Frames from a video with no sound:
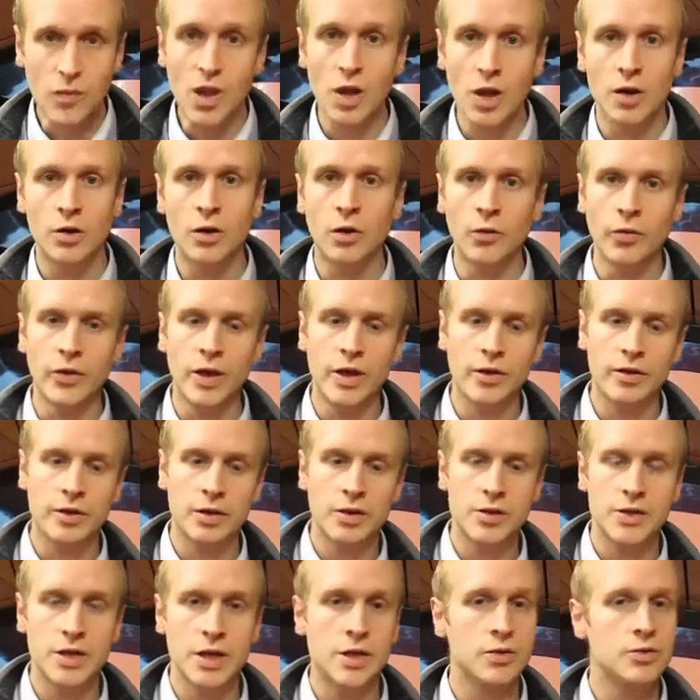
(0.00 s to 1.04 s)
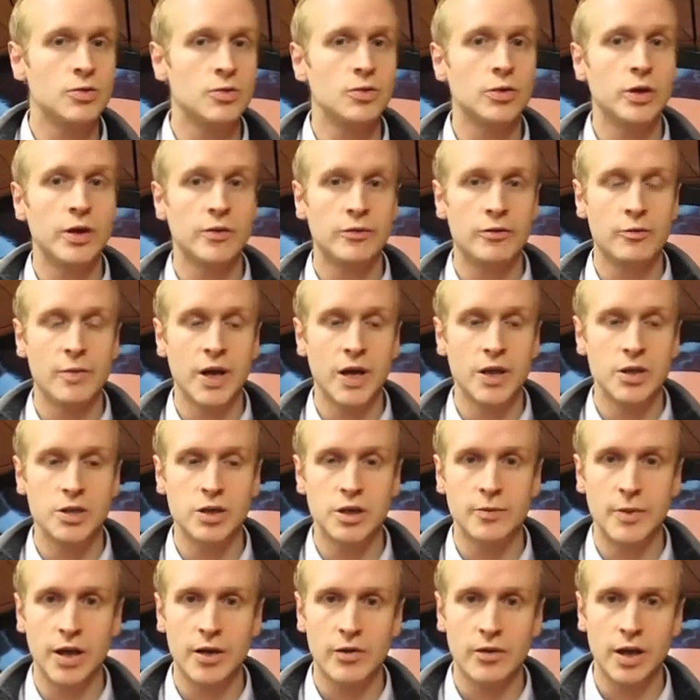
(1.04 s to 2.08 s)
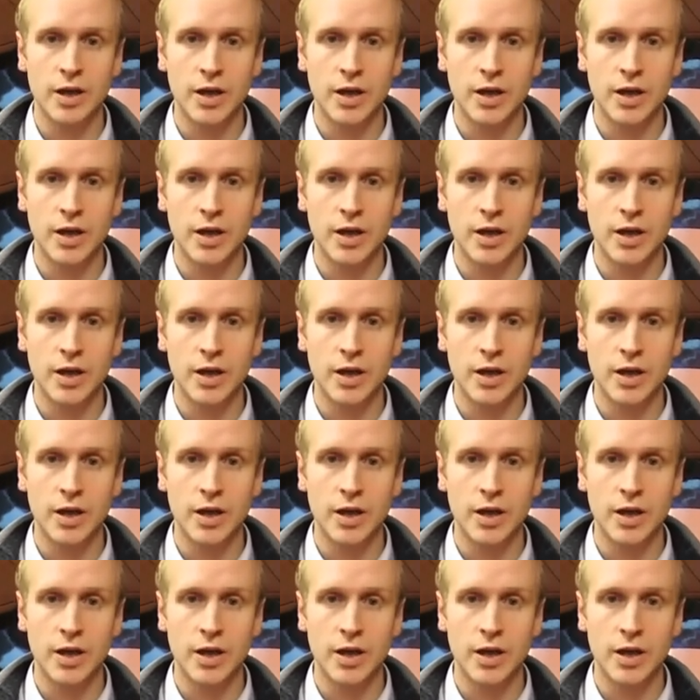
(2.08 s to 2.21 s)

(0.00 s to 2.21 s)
And on that contains all the information about the